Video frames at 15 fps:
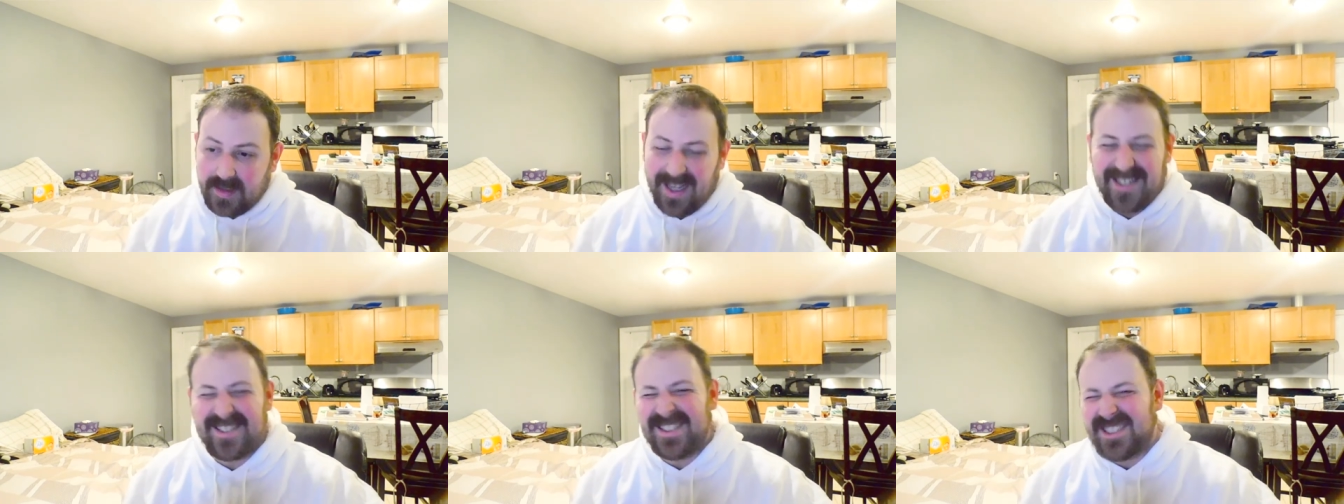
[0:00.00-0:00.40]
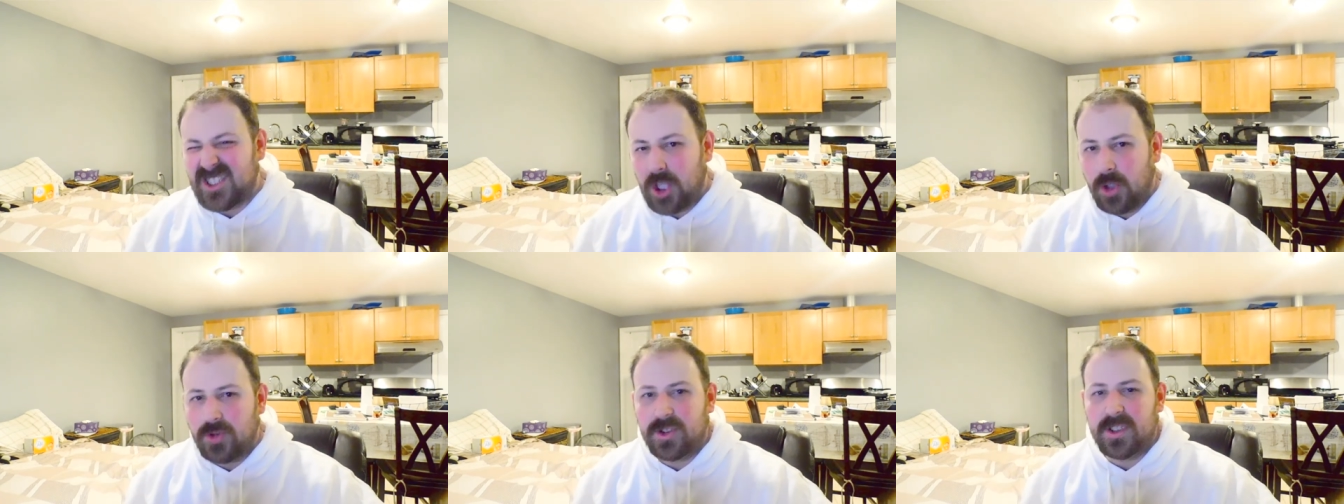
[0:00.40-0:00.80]
Nice
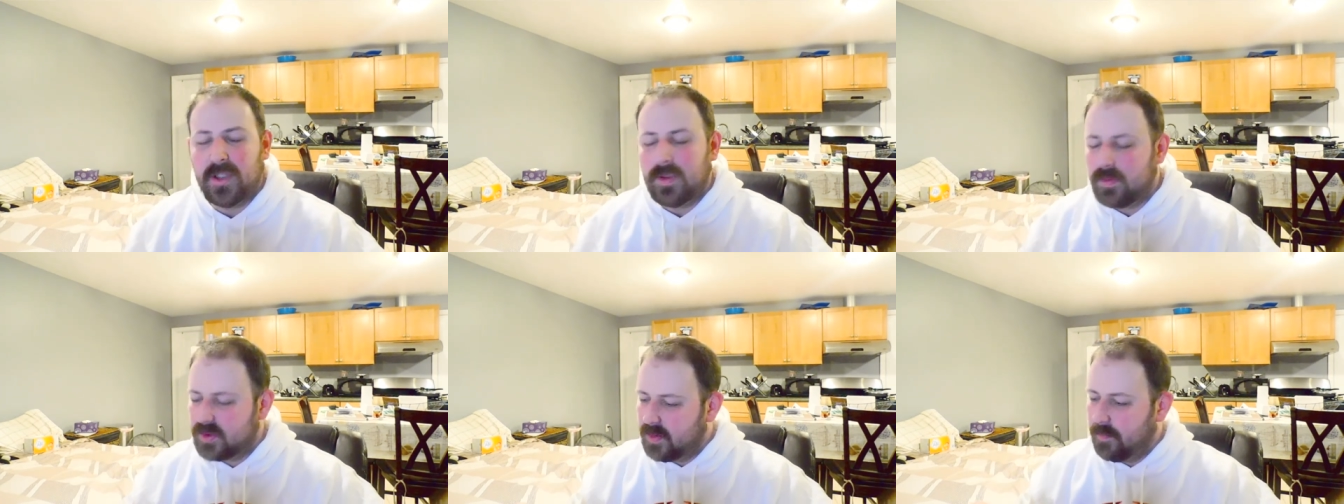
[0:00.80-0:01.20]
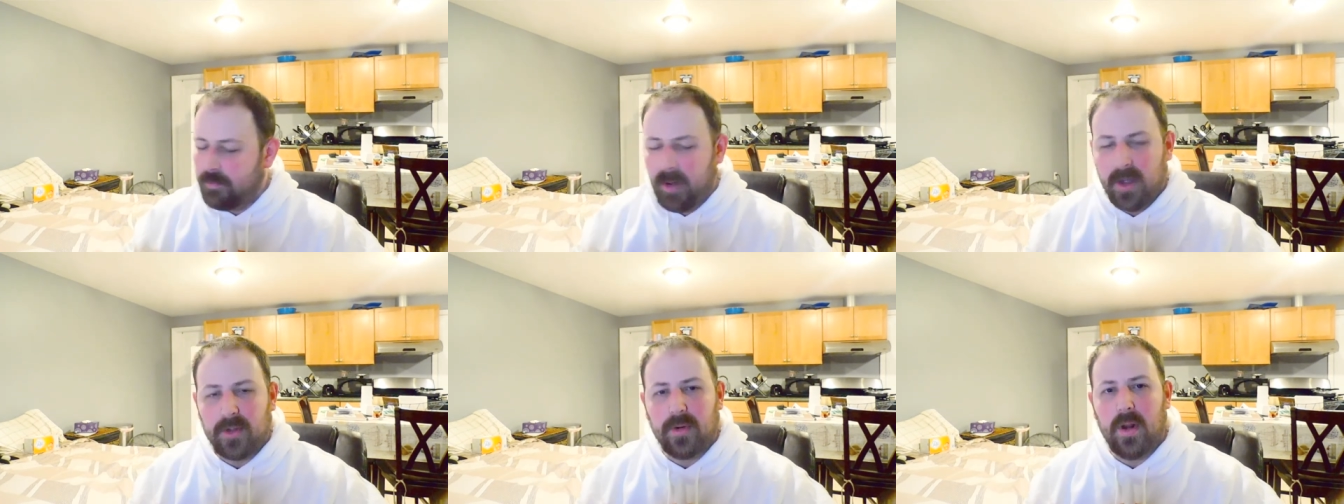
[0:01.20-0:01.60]
and toasted,
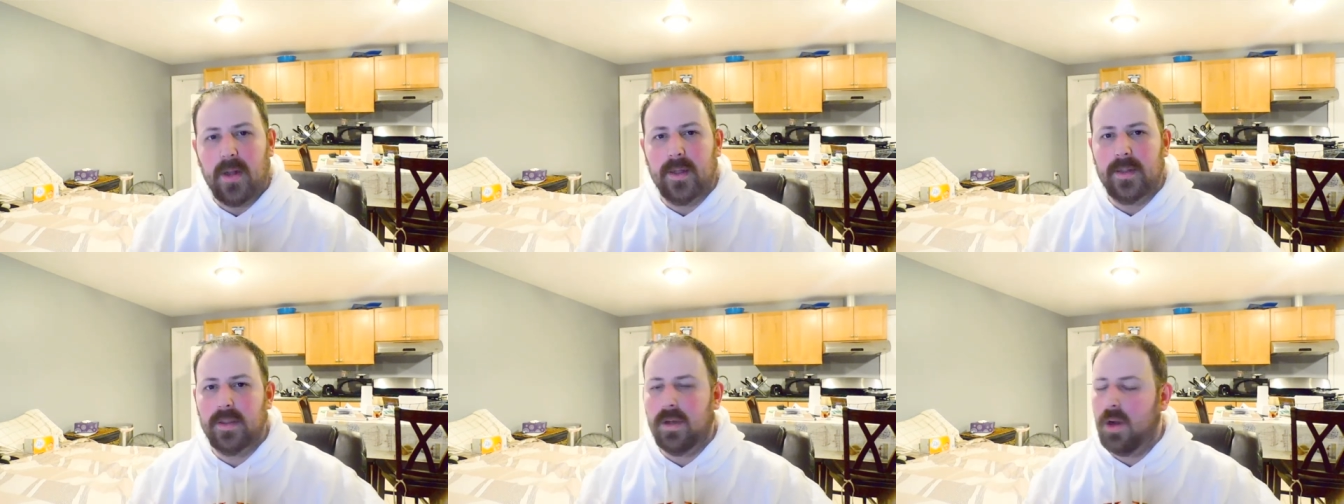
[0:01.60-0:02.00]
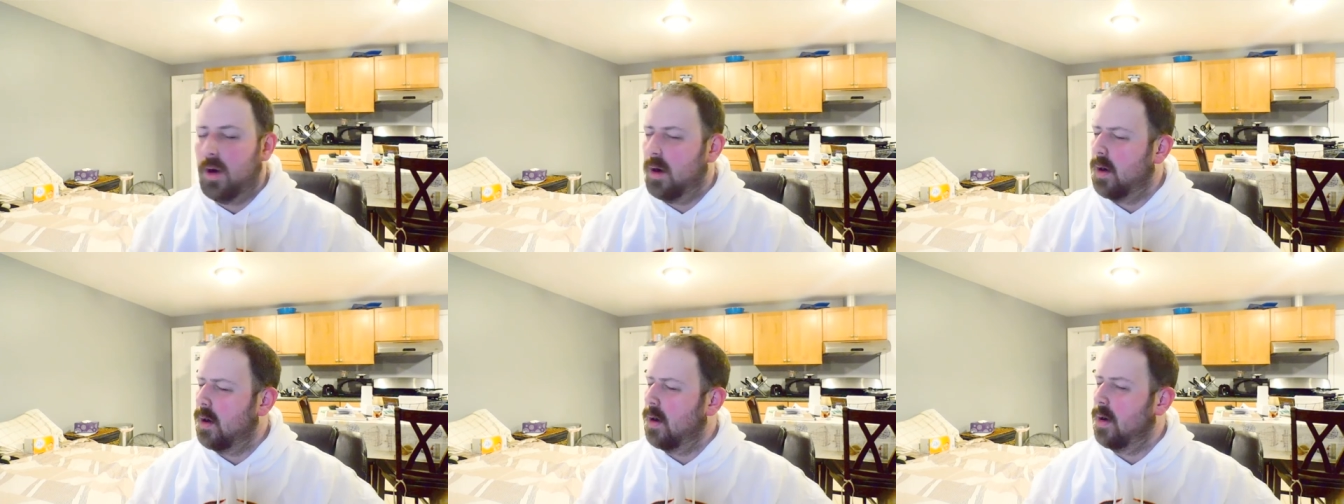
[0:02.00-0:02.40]
some butter on it.
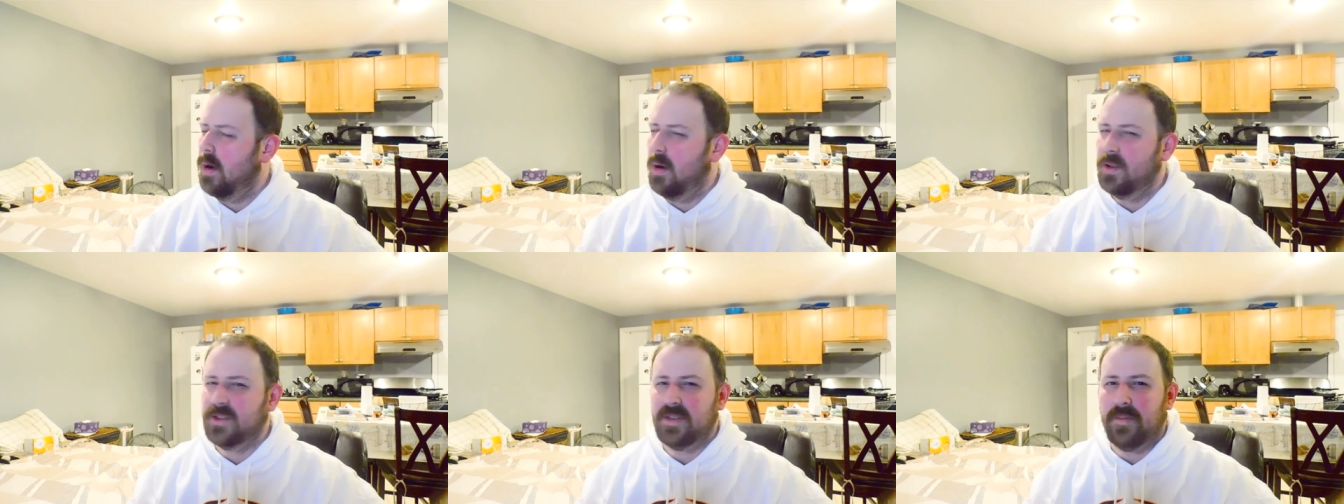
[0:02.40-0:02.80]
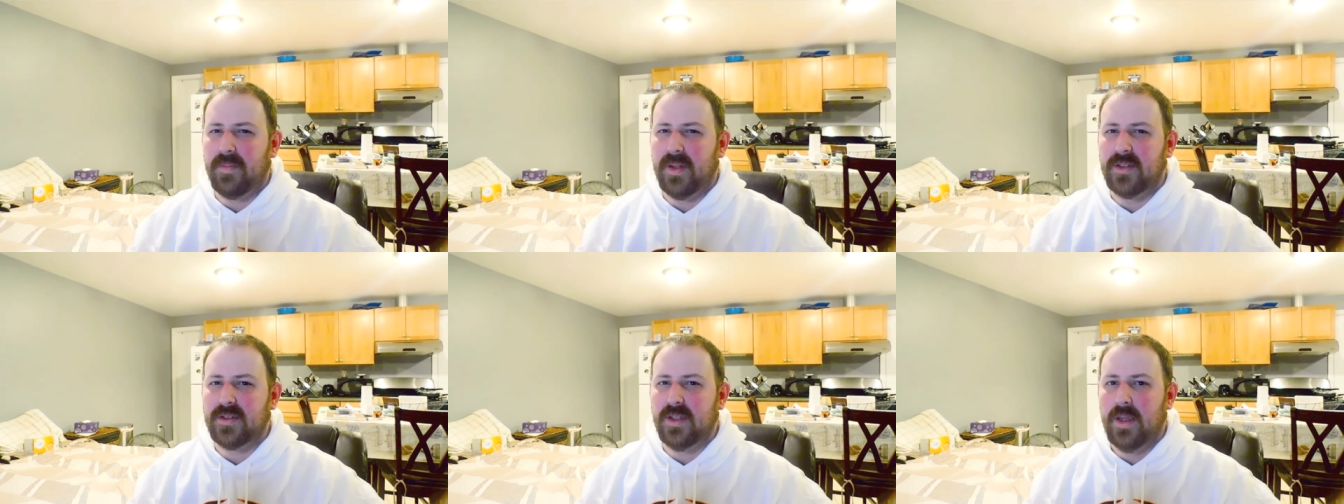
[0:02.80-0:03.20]
Oh, it's the
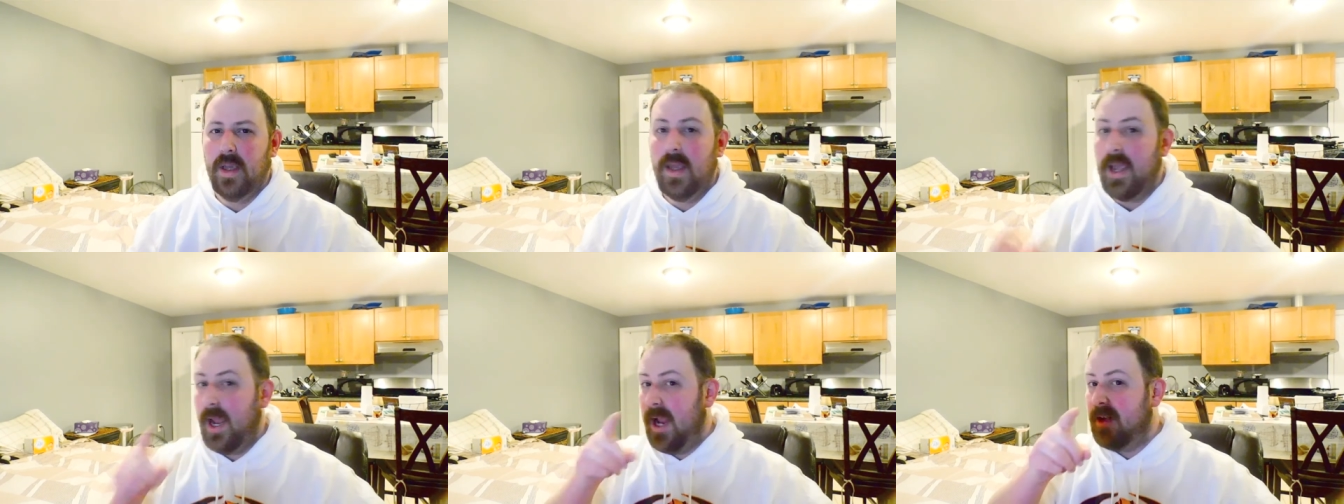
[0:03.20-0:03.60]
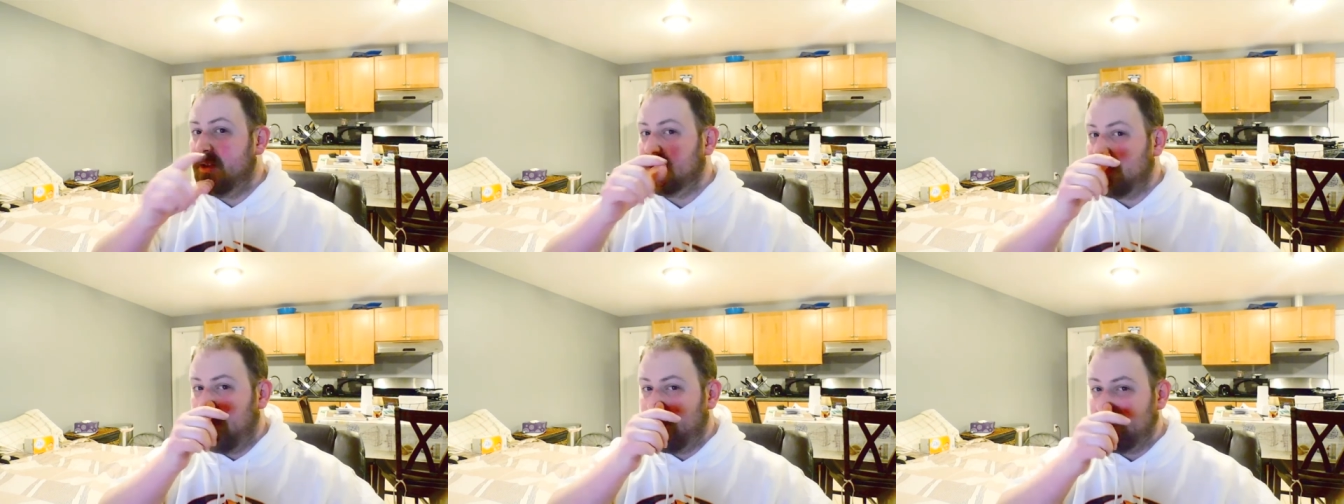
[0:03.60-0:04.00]
best.
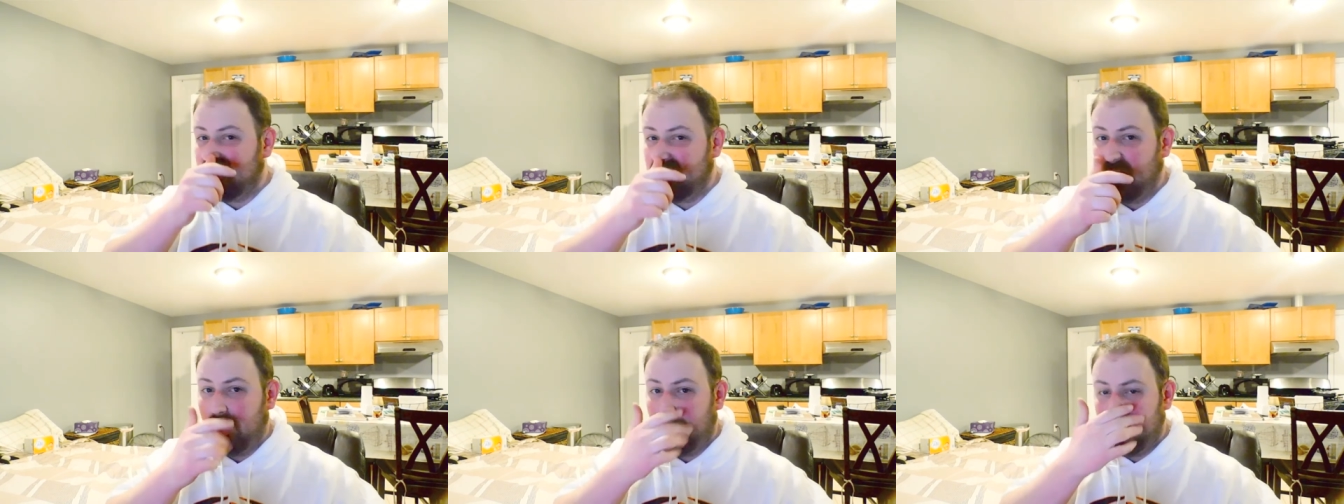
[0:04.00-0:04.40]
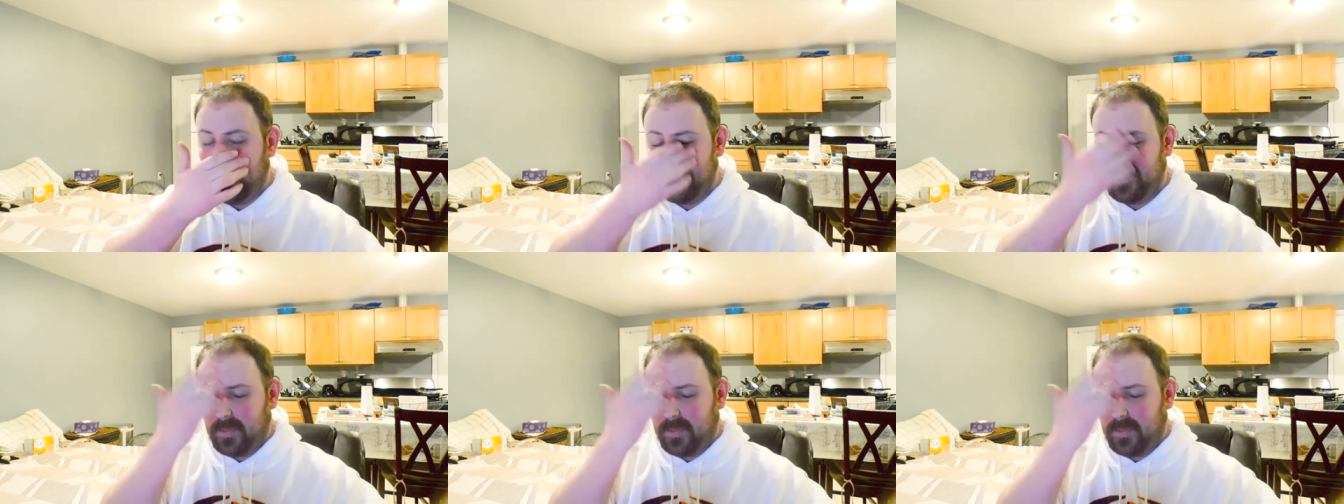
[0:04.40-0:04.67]
English muffins too.